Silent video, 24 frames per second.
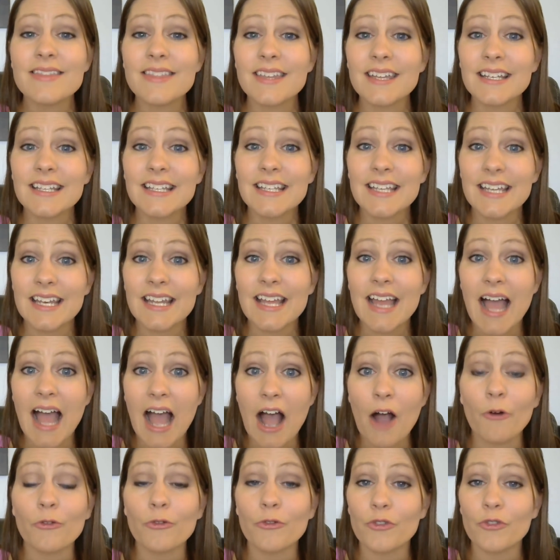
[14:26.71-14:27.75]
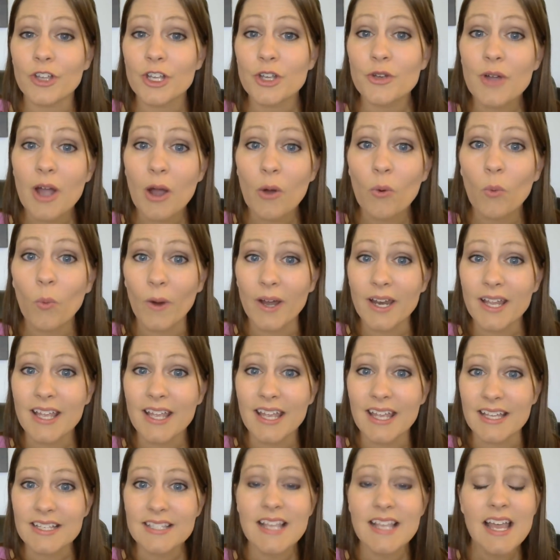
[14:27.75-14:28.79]
then get it out. Figure out what it
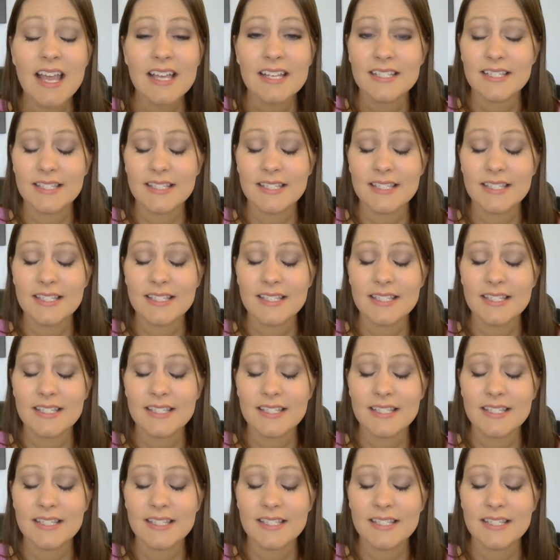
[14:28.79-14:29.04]
is.